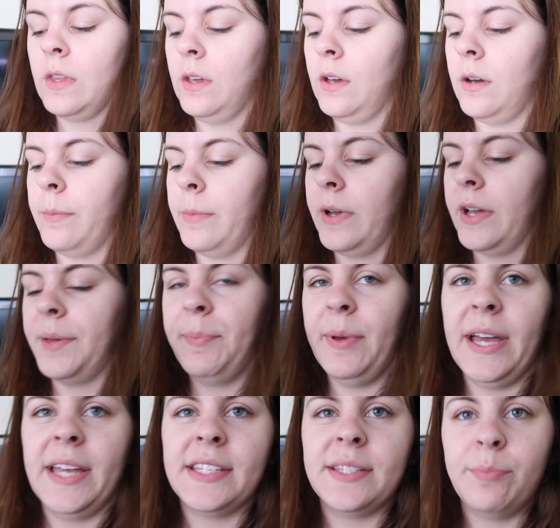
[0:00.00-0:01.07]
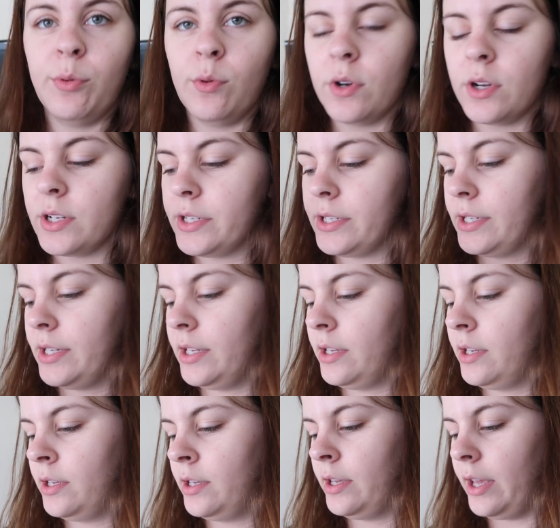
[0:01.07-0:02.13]
Got my passport.
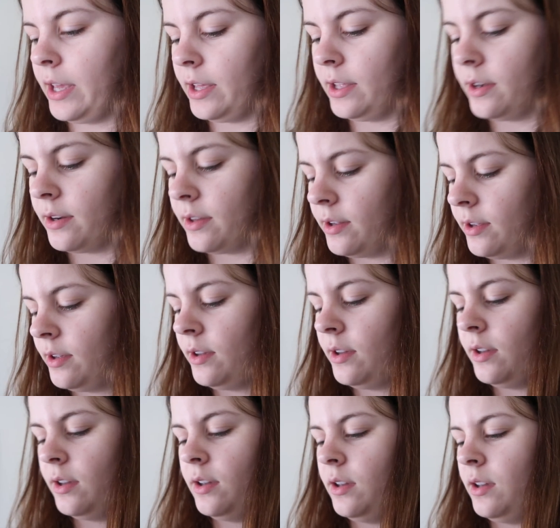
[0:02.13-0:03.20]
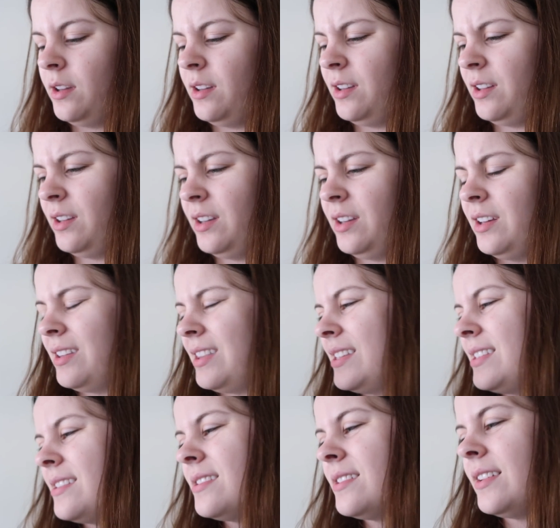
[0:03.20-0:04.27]
And
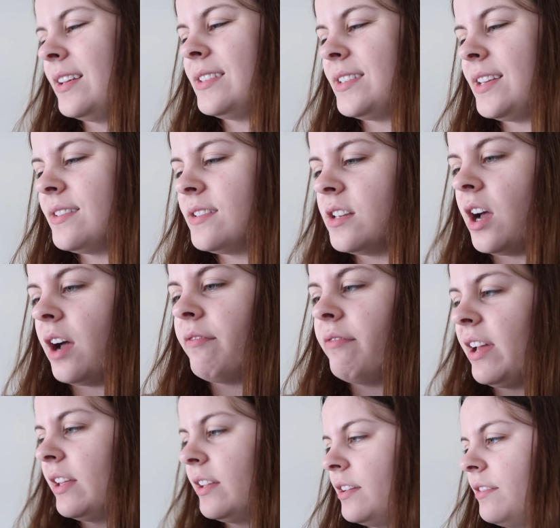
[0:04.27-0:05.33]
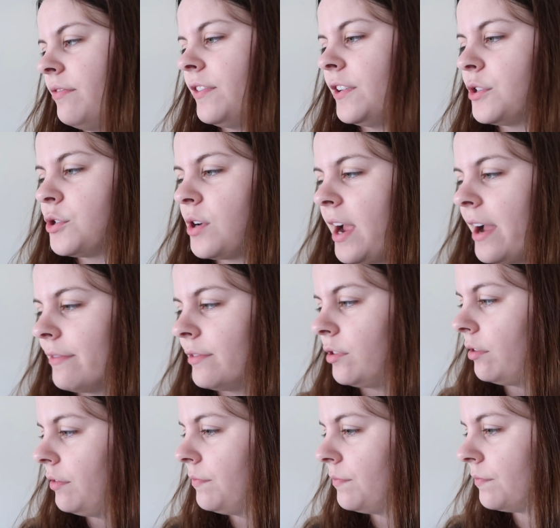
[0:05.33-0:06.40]
this isn't, it says not valid for travel.